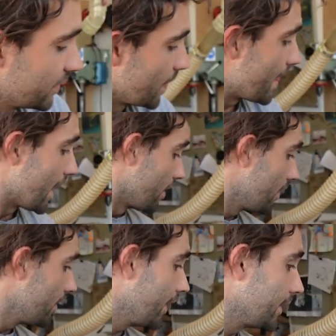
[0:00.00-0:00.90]
then
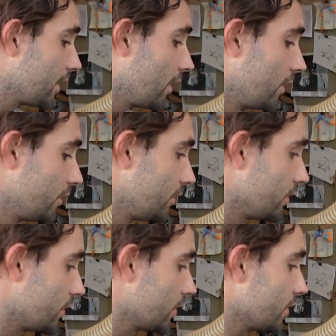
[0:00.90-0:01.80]
they
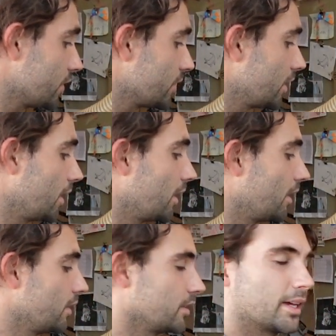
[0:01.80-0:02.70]
turned
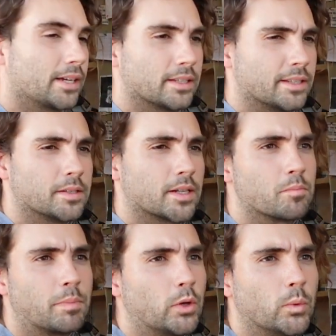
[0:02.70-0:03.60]
like this
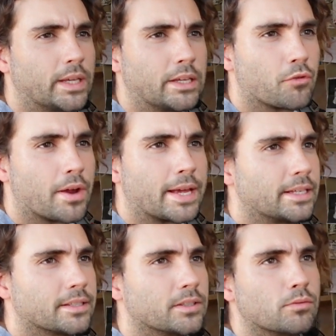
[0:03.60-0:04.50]
like bluey grey
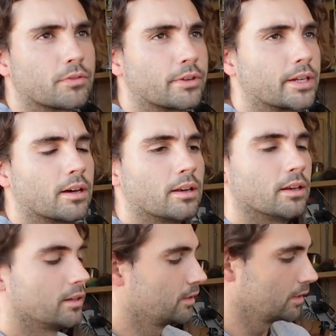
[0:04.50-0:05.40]
silvery
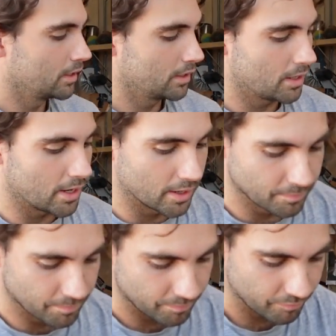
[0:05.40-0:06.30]
colour.
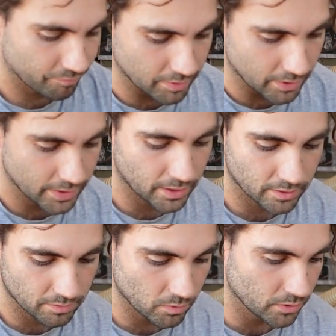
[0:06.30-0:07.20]
But
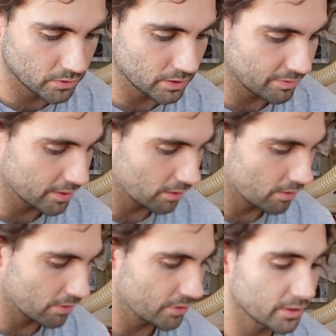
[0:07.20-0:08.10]
this was, I think,
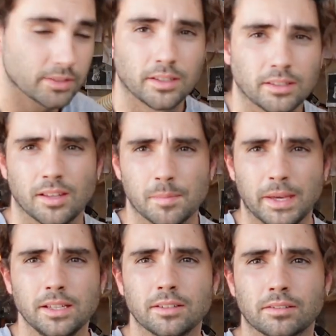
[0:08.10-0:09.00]
the first thing that I
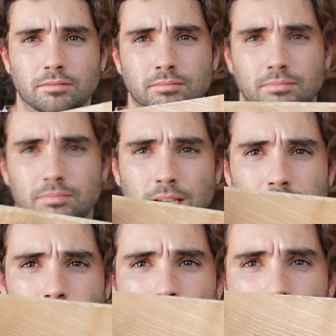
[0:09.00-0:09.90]
made as
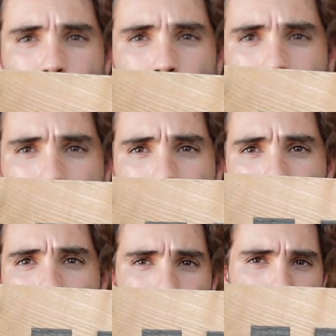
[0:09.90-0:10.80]
a sculptural
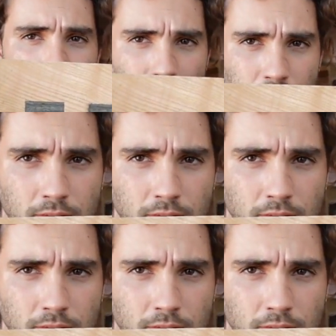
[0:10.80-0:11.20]
exploration.